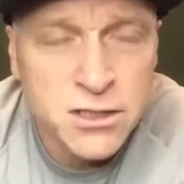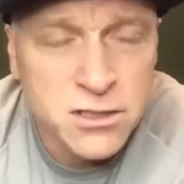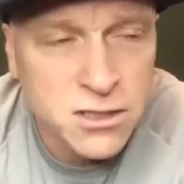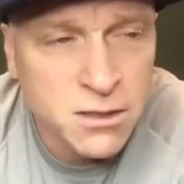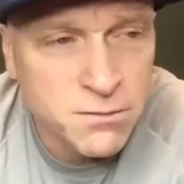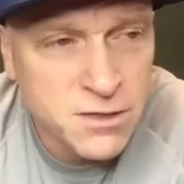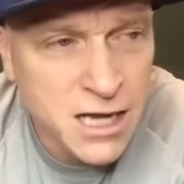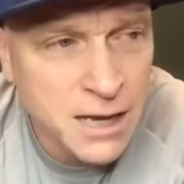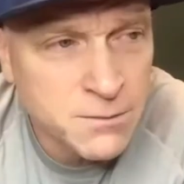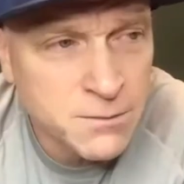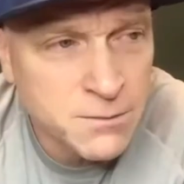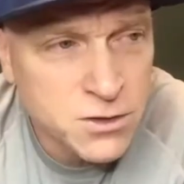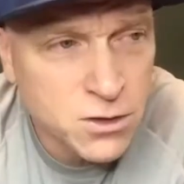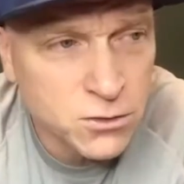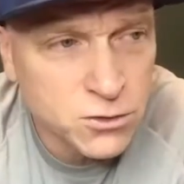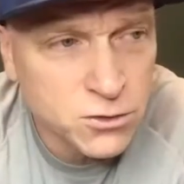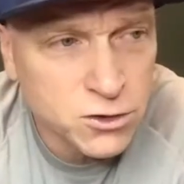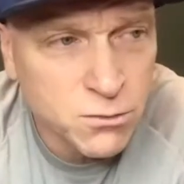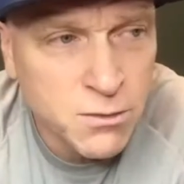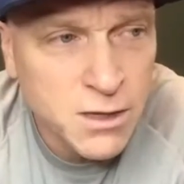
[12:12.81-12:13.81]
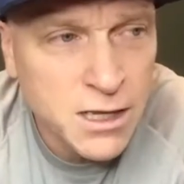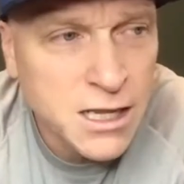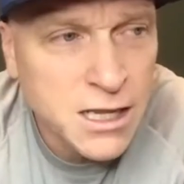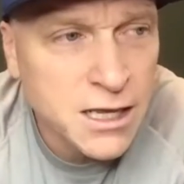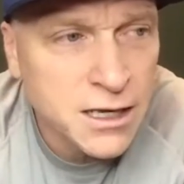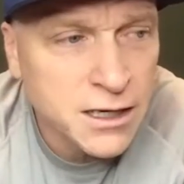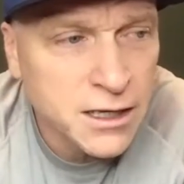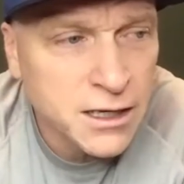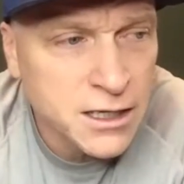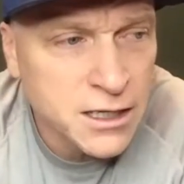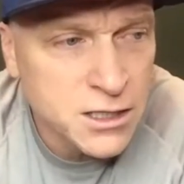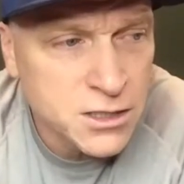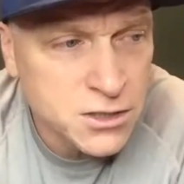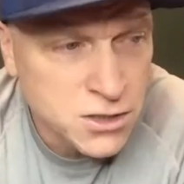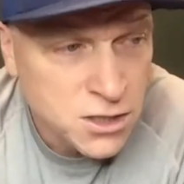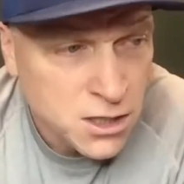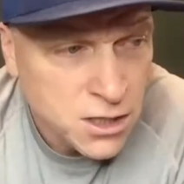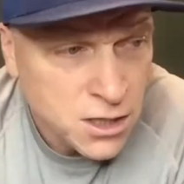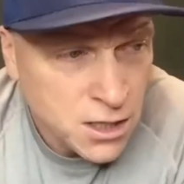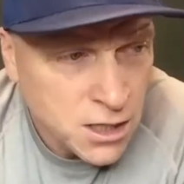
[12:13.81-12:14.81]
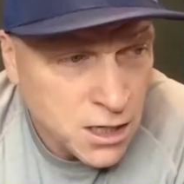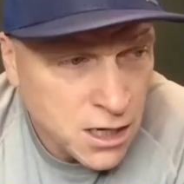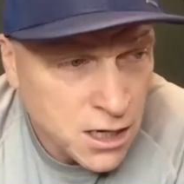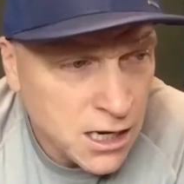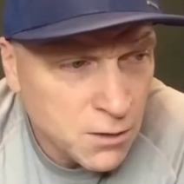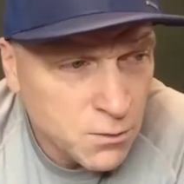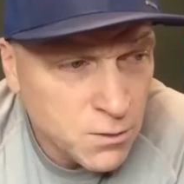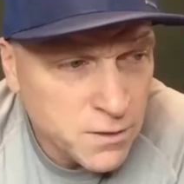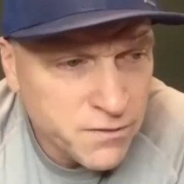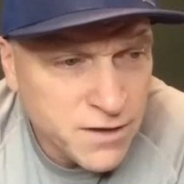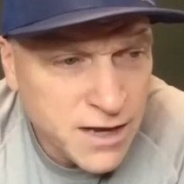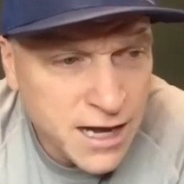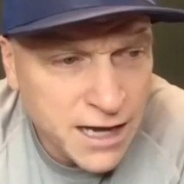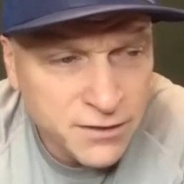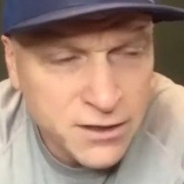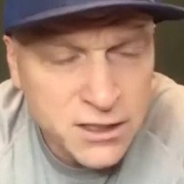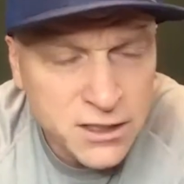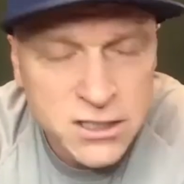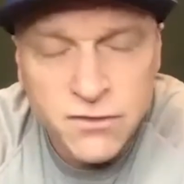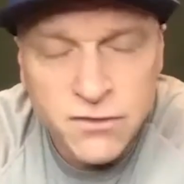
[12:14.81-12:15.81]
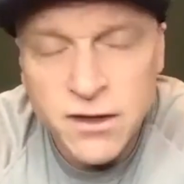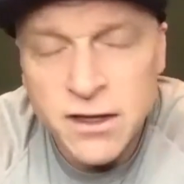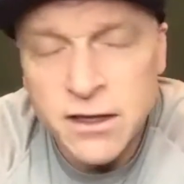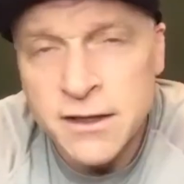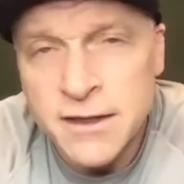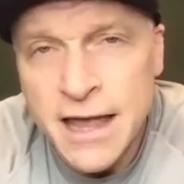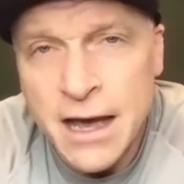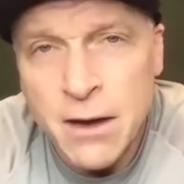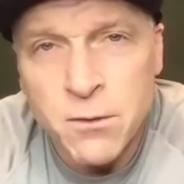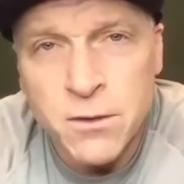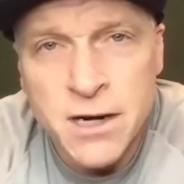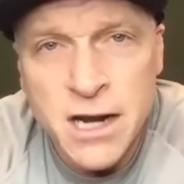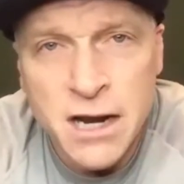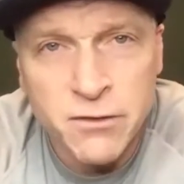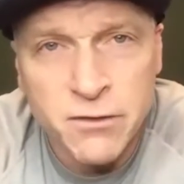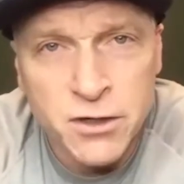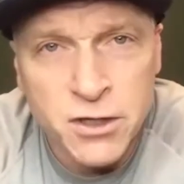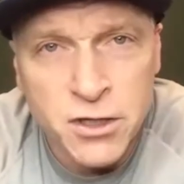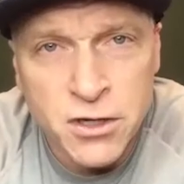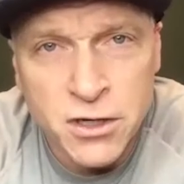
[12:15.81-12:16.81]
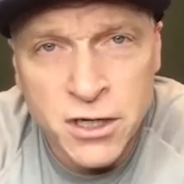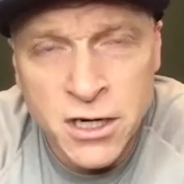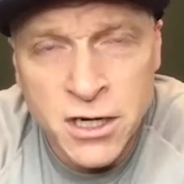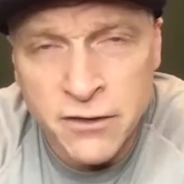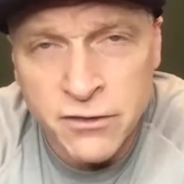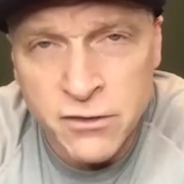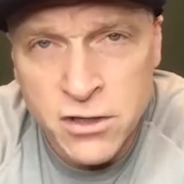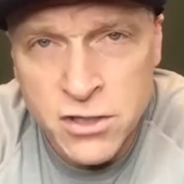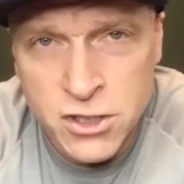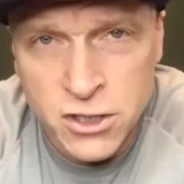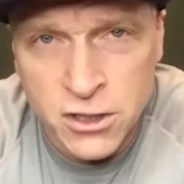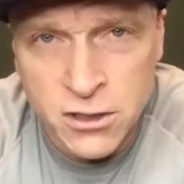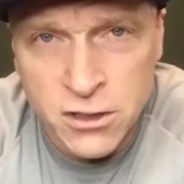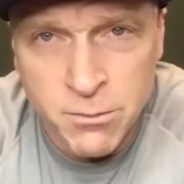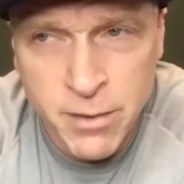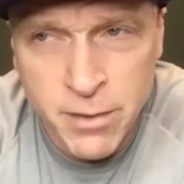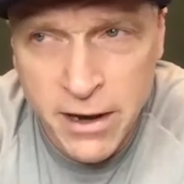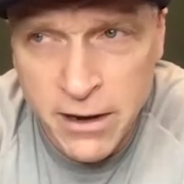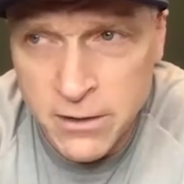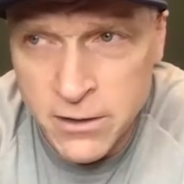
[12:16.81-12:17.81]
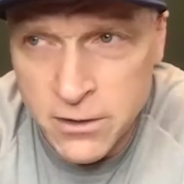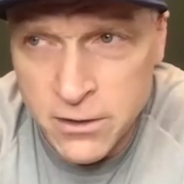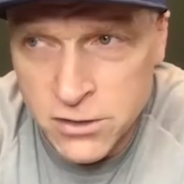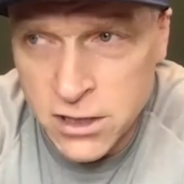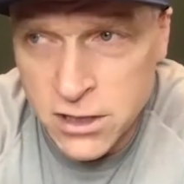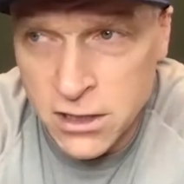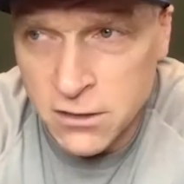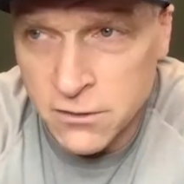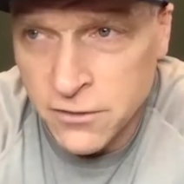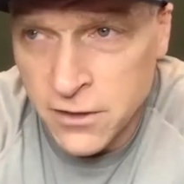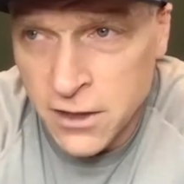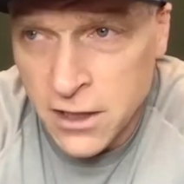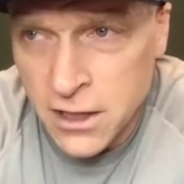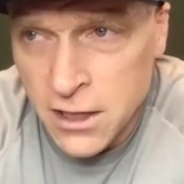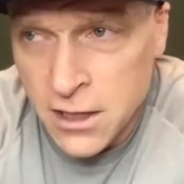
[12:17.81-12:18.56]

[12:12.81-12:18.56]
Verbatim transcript: Sometimes social media is uh, we've got this feeling that we're never good enough because you're comparing yourself.